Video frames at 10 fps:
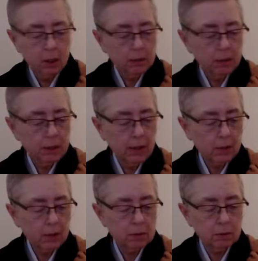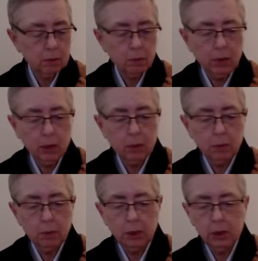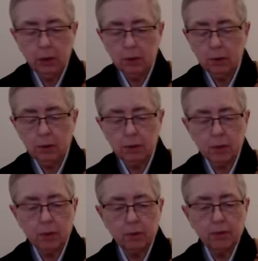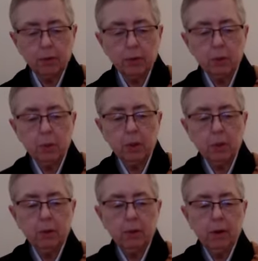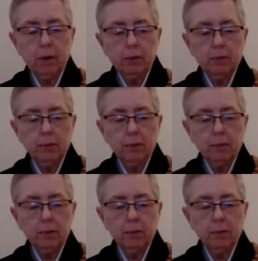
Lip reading: Last week we discussed the first paragraph,